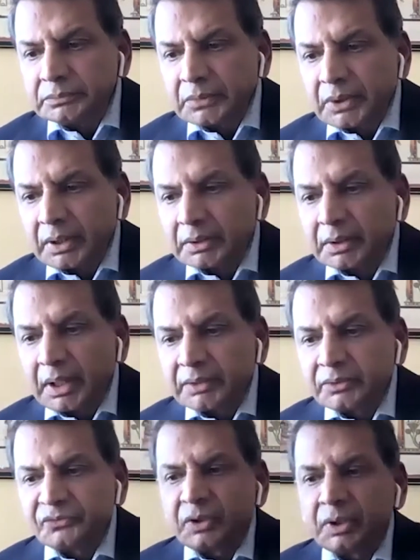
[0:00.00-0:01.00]
And at
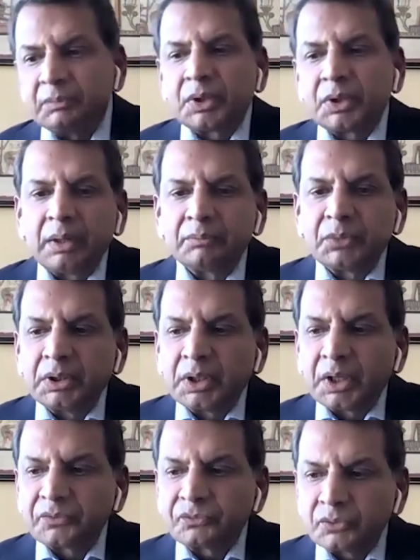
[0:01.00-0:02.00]
the same time, the
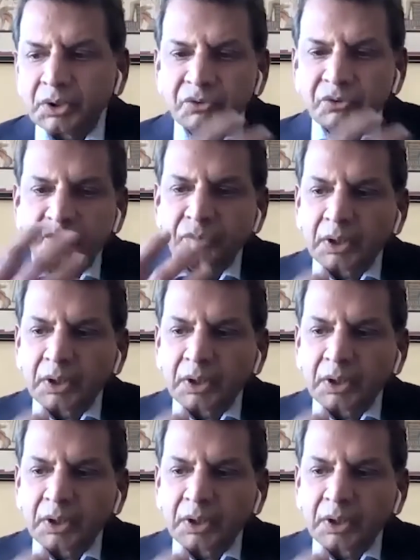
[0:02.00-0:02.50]
industry is